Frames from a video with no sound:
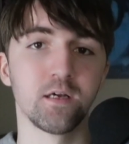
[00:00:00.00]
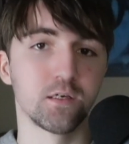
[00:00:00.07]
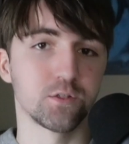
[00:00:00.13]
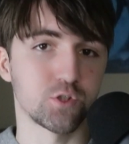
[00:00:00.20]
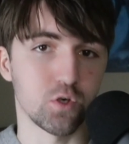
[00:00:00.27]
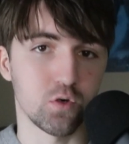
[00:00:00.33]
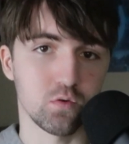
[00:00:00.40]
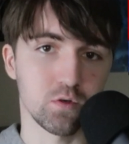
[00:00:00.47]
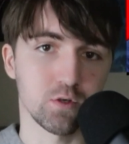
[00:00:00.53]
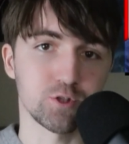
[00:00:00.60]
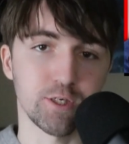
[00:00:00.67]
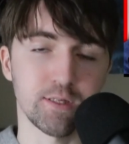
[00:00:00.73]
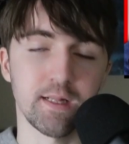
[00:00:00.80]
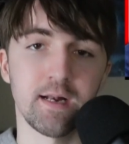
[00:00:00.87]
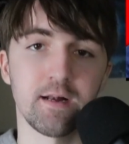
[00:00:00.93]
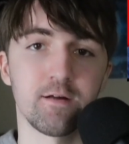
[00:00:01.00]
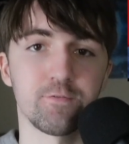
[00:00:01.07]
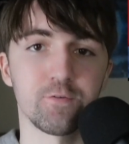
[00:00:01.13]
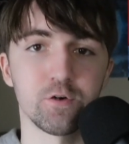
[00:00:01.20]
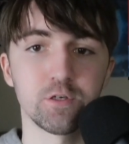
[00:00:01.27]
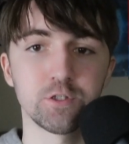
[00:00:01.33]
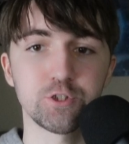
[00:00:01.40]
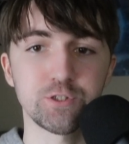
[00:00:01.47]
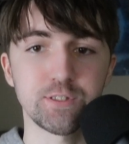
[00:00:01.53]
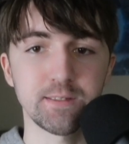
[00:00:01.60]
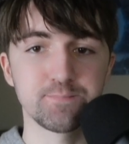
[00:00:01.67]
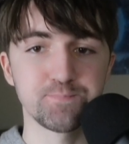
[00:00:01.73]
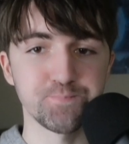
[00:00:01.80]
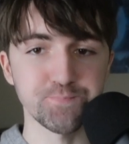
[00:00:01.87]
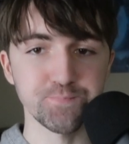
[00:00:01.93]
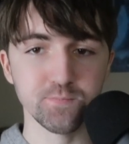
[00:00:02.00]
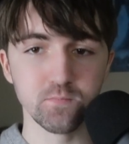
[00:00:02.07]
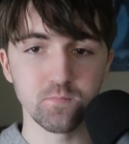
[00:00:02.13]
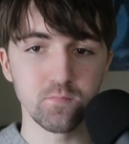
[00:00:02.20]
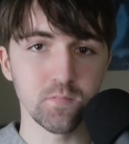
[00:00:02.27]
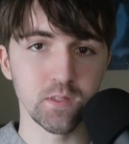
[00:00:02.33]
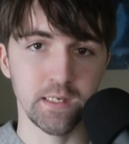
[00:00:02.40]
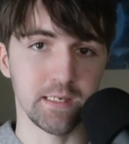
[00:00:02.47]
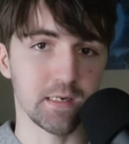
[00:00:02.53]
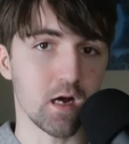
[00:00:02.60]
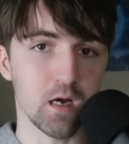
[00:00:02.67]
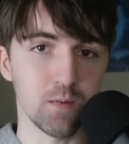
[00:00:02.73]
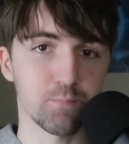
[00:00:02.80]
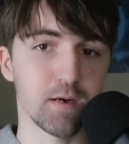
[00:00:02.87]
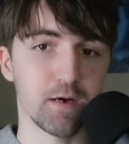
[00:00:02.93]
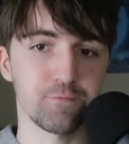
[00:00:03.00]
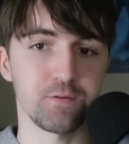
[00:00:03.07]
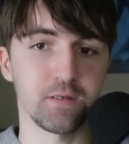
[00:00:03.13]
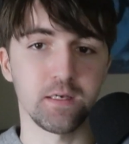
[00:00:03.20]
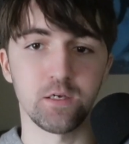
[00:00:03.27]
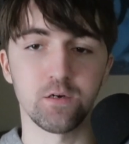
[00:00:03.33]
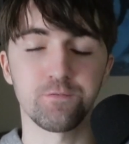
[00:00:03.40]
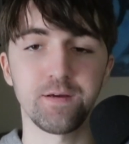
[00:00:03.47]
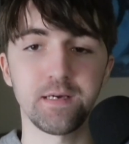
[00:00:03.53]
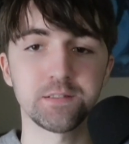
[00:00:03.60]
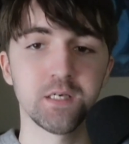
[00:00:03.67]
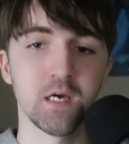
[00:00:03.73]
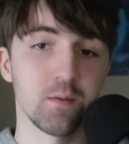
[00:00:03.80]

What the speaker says: So go check that out if you're interested in unpuffying your face,